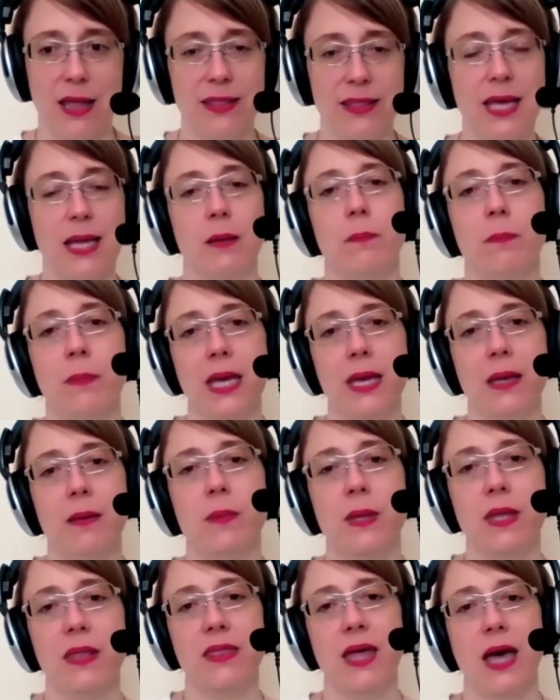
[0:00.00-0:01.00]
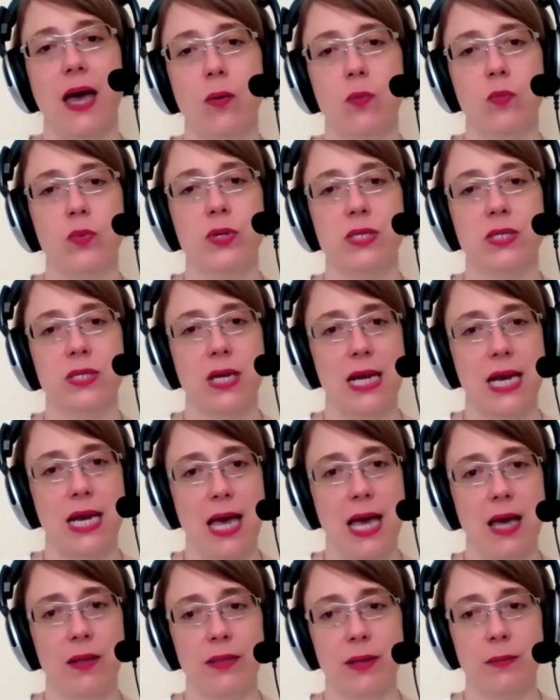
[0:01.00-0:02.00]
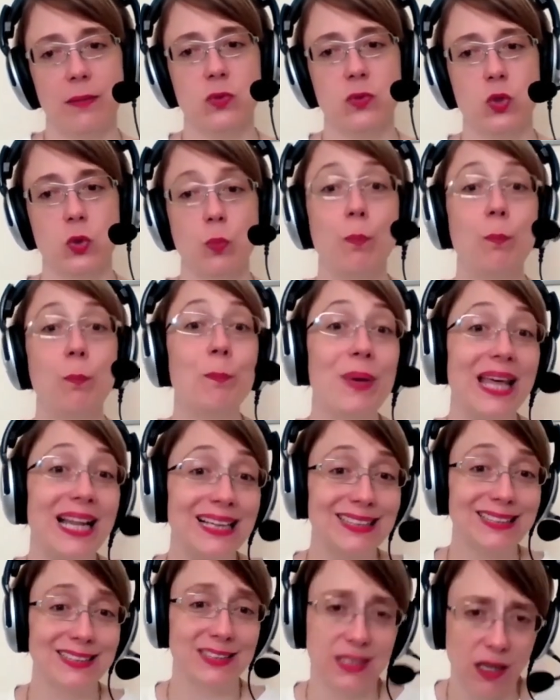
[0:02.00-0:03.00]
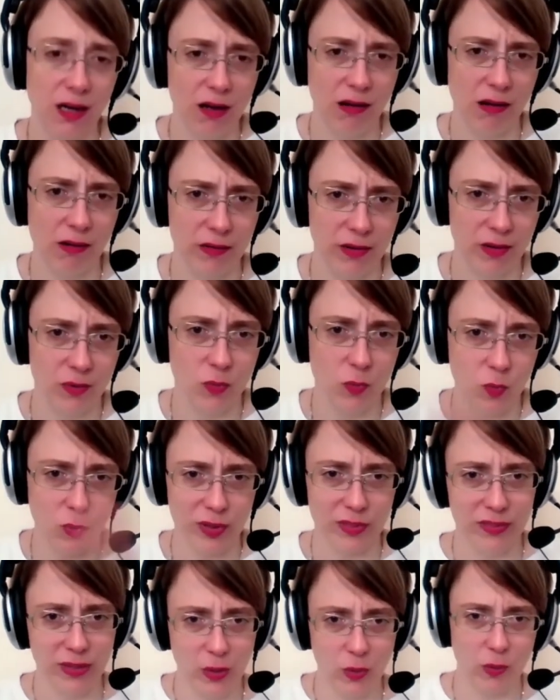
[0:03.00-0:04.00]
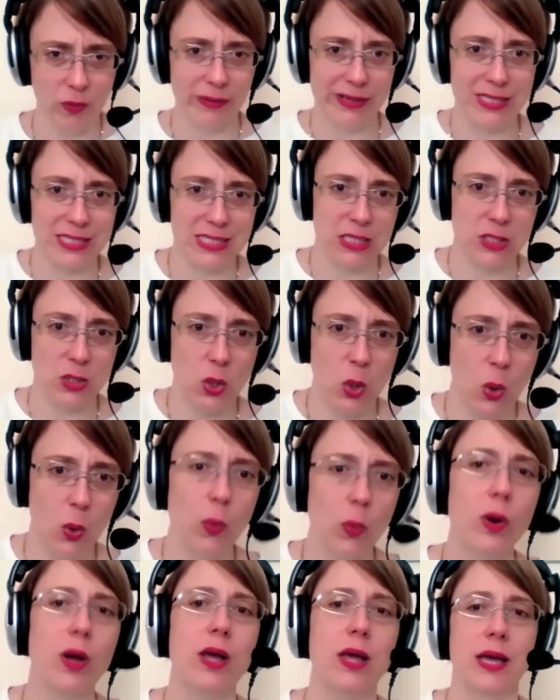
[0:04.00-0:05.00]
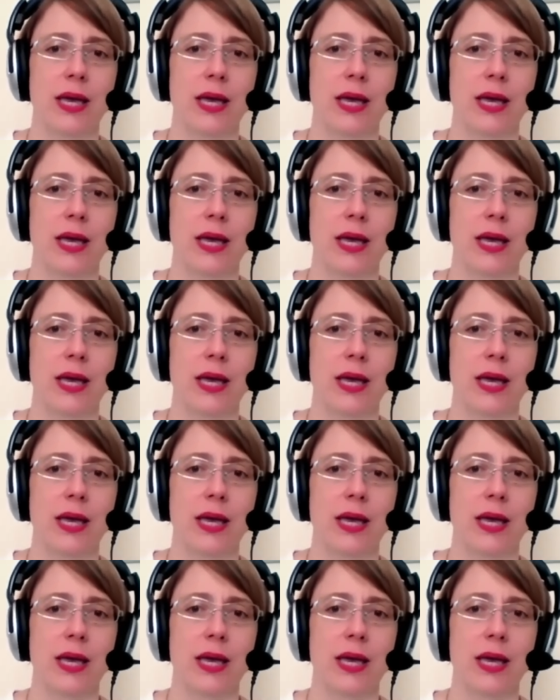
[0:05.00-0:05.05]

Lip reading: then maybe that would allow them to build on what they already know